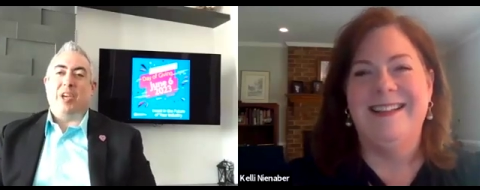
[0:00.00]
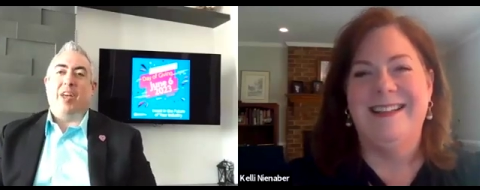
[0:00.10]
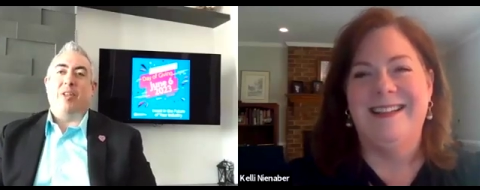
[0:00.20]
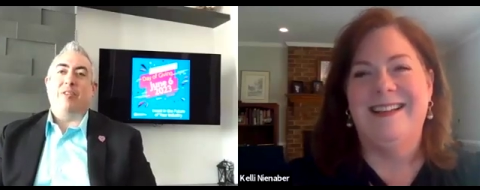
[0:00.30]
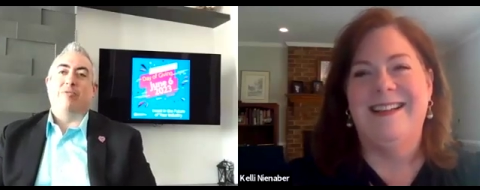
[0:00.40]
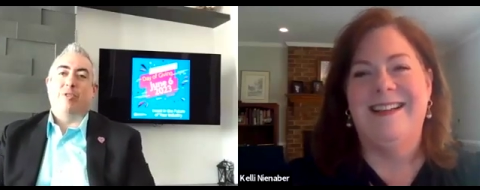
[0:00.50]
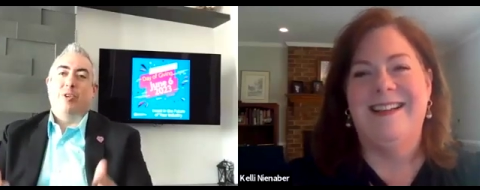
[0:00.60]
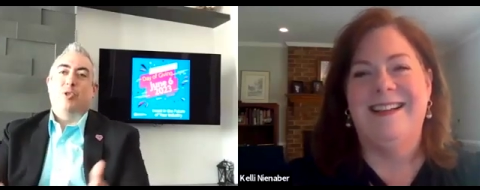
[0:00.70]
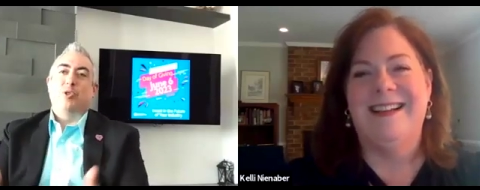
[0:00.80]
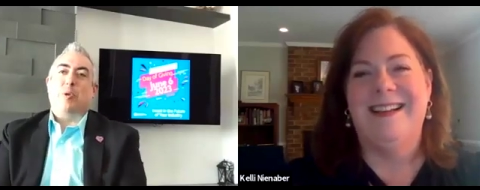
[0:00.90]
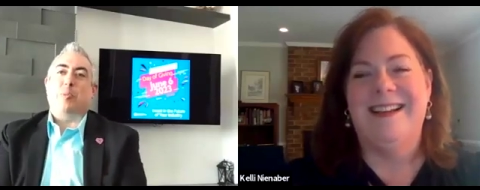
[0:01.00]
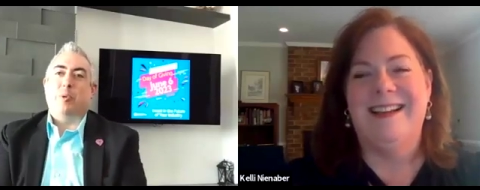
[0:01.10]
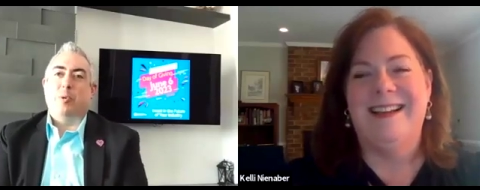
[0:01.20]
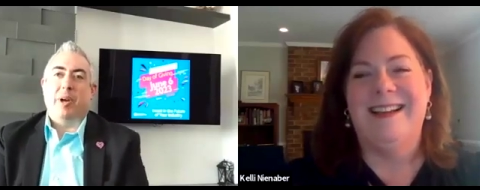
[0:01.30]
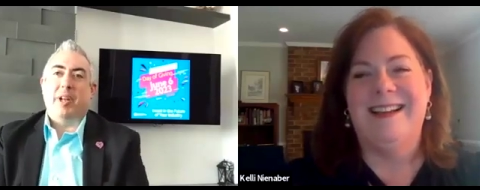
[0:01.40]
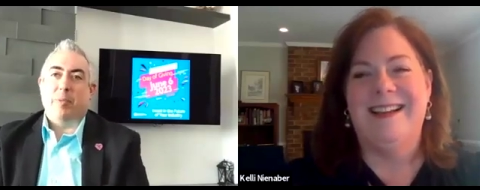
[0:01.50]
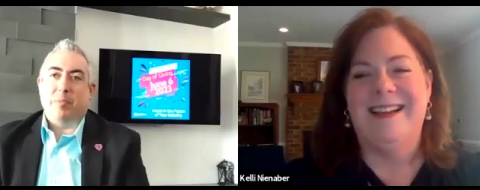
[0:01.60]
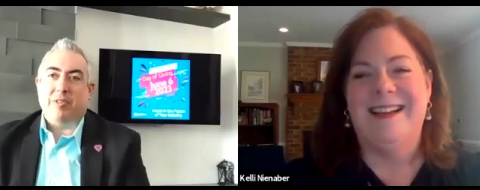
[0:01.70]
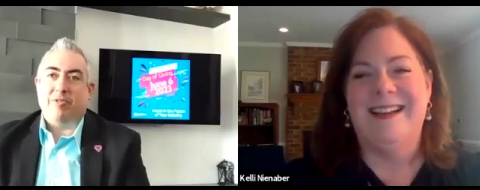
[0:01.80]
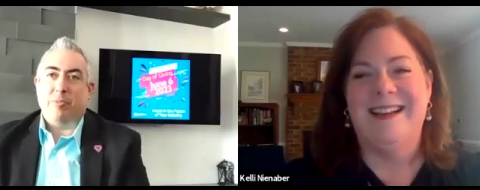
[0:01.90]
Speaker 1: Kelli, for those people who might not
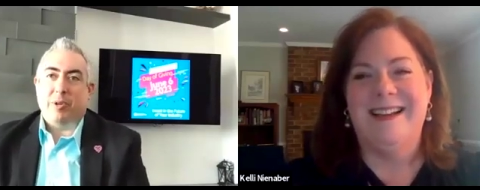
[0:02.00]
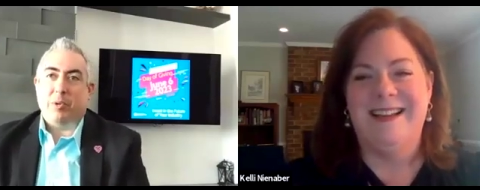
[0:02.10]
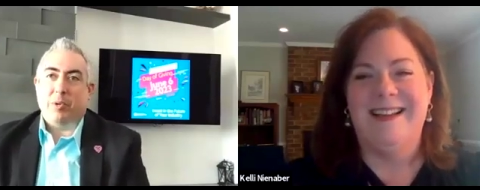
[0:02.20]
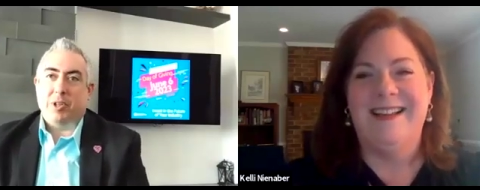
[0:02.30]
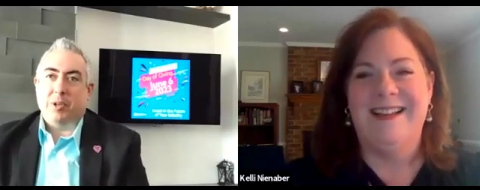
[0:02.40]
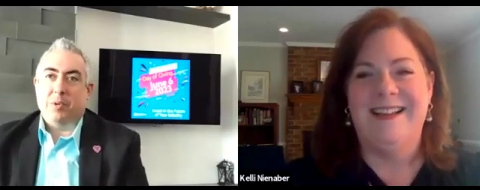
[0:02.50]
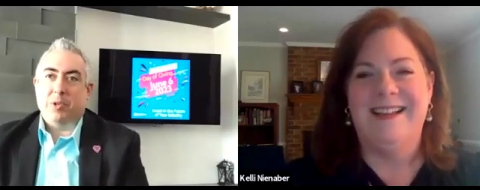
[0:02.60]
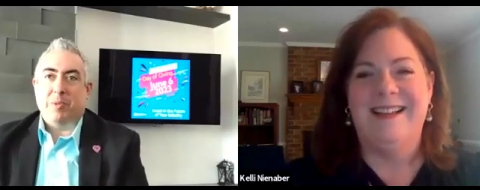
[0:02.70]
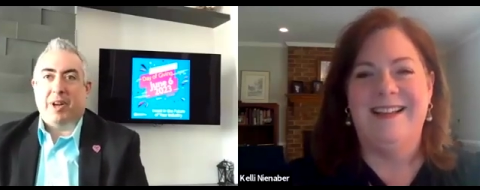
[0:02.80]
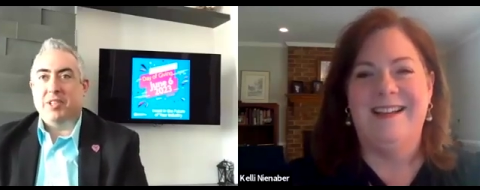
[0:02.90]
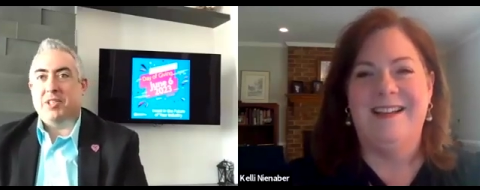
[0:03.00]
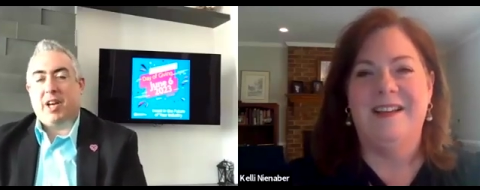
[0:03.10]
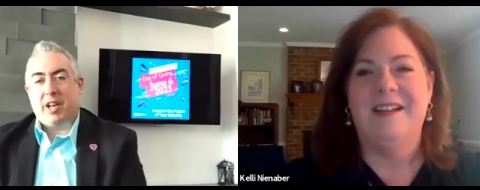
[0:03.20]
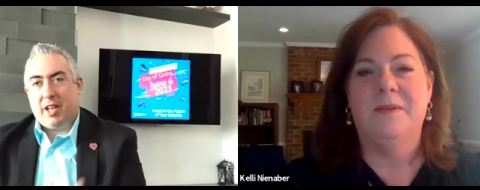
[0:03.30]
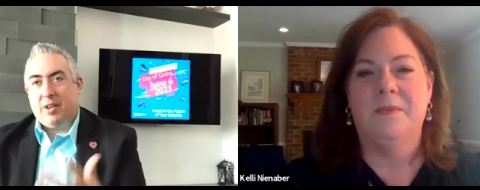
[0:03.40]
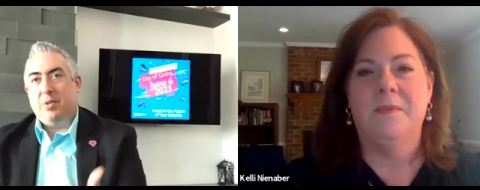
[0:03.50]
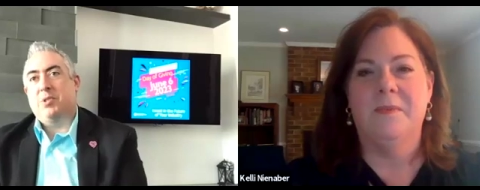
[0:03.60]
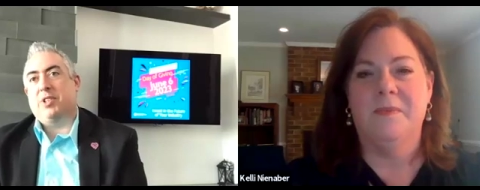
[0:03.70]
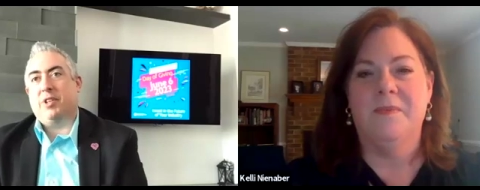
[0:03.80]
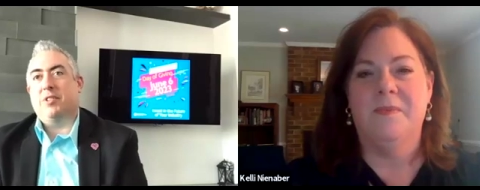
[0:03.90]
be familiar with you, do you mind just kind of
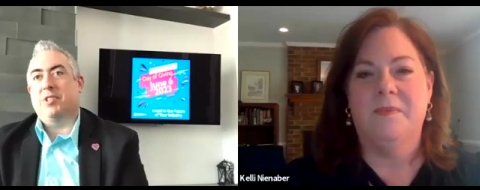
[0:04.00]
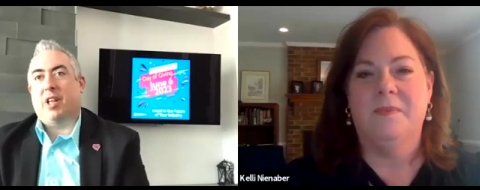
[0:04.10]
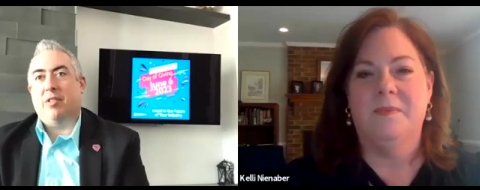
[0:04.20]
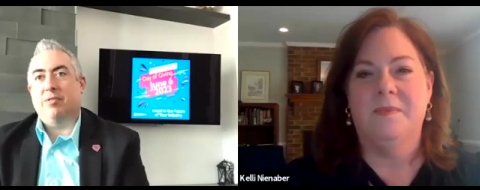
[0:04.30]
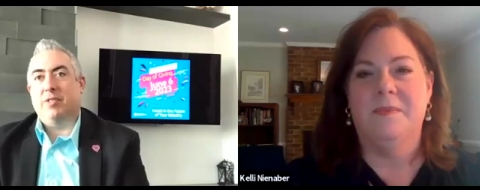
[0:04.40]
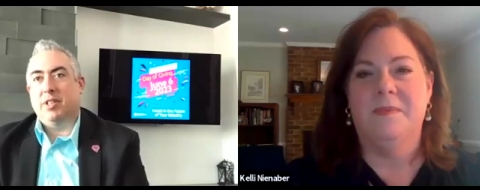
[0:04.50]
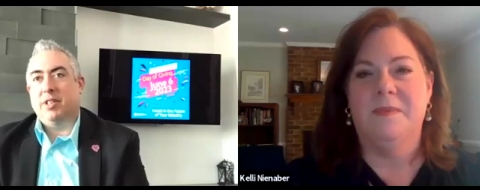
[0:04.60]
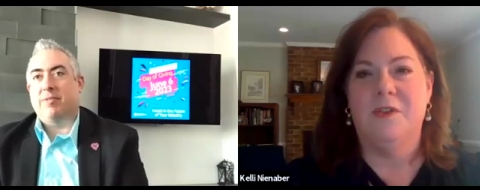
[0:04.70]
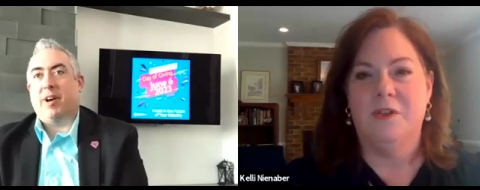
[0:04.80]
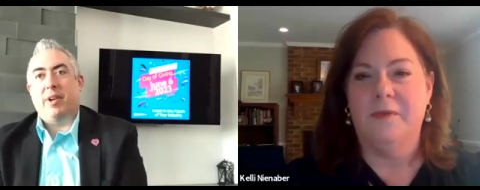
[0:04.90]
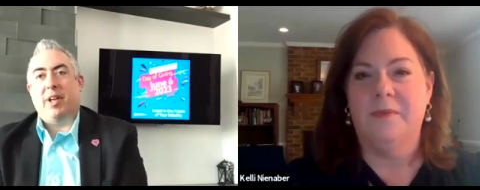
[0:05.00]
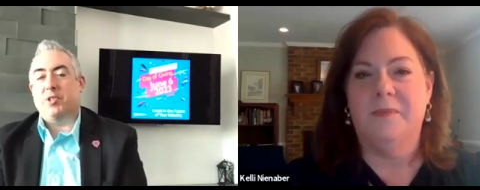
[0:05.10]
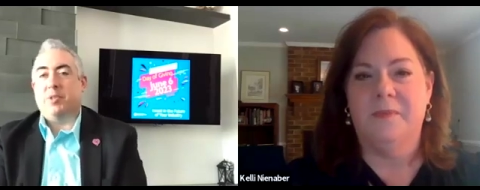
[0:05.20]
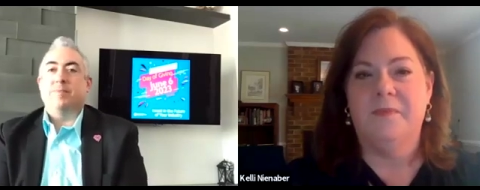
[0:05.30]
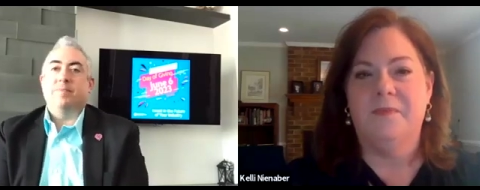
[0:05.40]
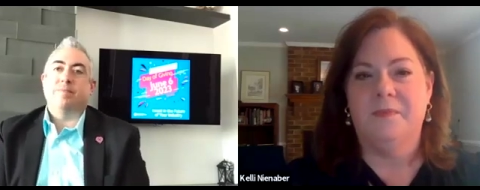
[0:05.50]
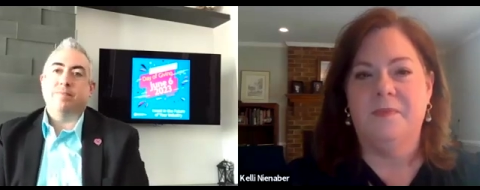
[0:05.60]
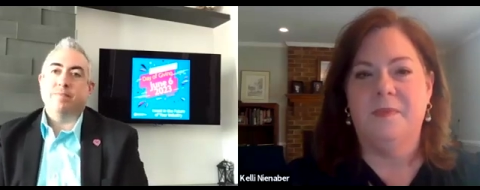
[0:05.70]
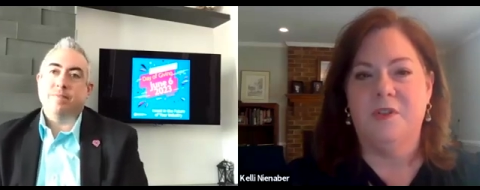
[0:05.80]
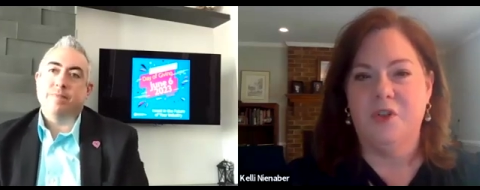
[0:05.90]
introducing yourself and the foundation?
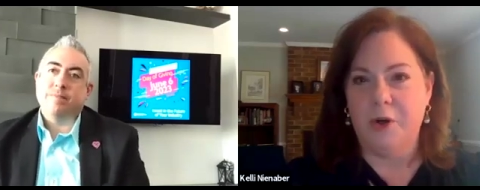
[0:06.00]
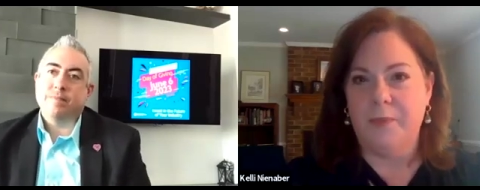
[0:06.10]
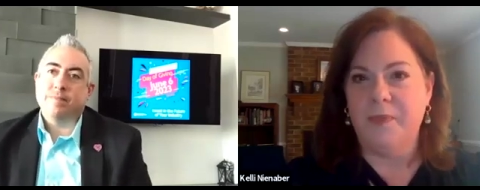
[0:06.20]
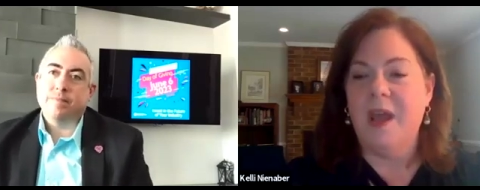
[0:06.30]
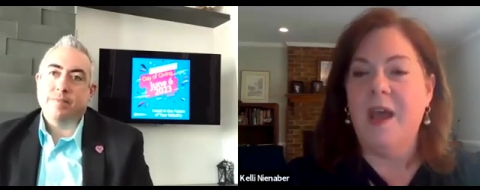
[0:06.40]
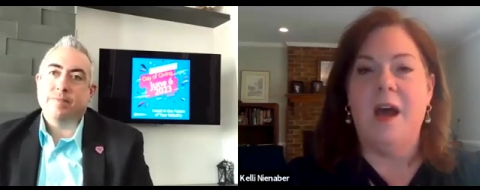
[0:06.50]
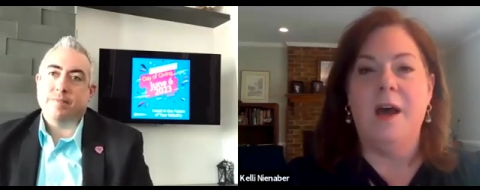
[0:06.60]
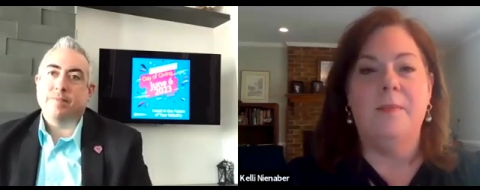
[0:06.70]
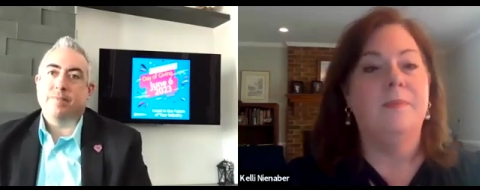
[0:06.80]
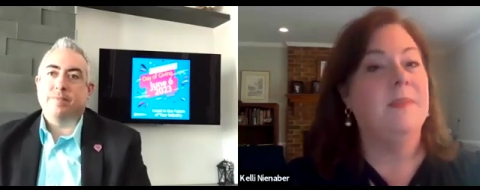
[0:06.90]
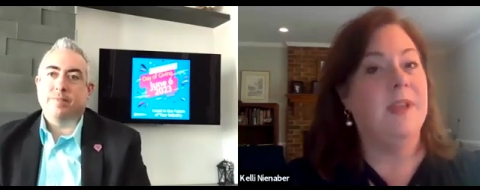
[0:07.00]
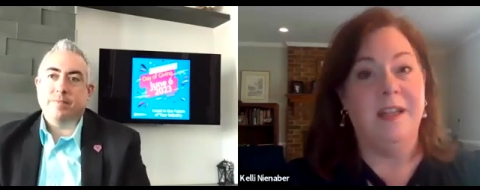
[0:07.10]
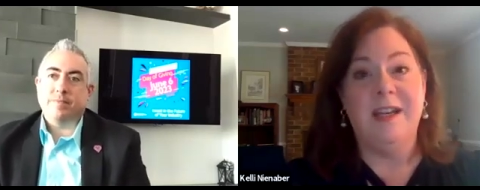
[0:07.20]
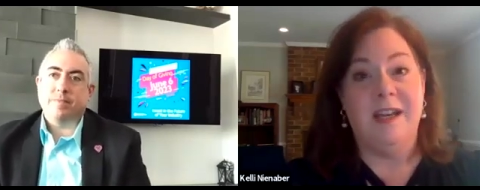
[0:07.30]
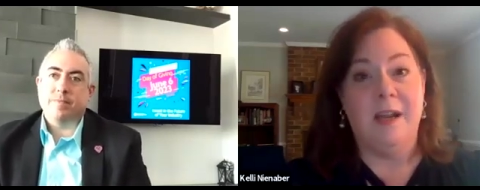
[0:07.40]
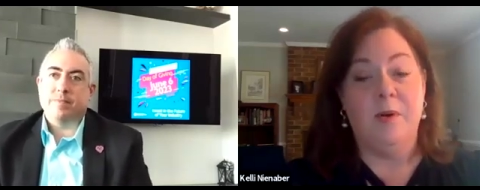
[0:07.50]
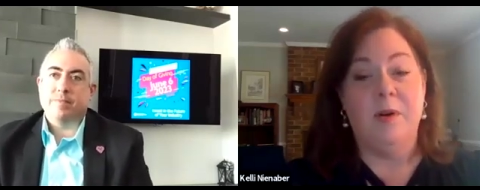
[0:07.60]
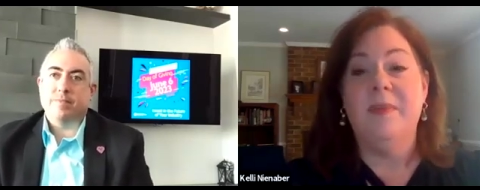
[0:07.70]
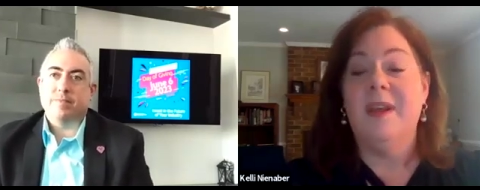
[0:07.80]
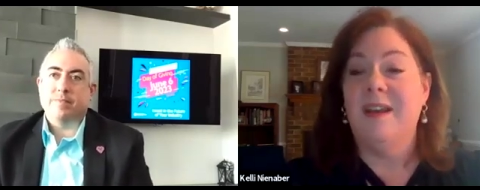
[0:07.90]
Speaker 2: Sure. Um, Kelli Knee
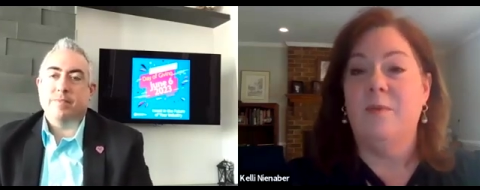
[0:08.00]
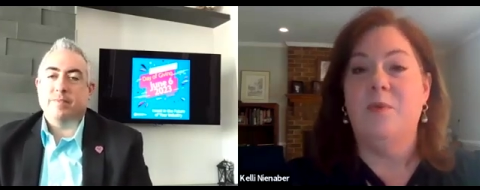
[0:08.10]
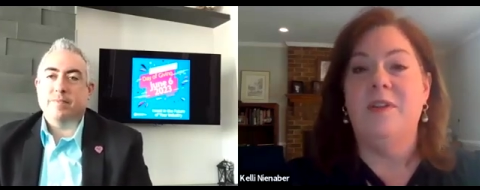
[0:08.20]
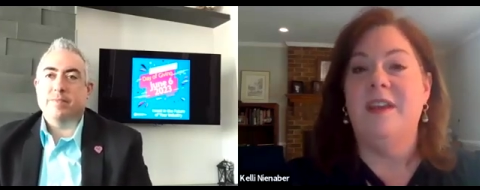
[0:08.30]
Neighbor with